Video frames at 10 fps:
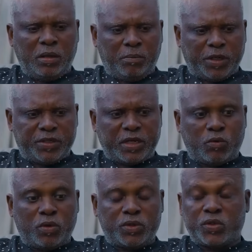Please, I
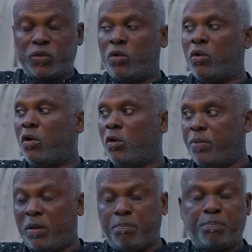want you to go up
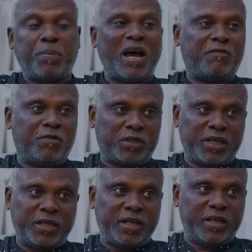and pack for
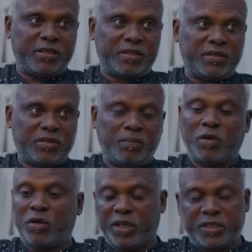3 days. Some
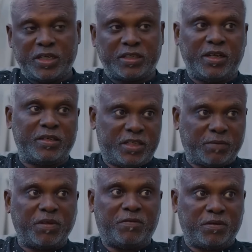luggage that can take
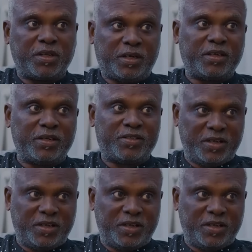me for 3 days,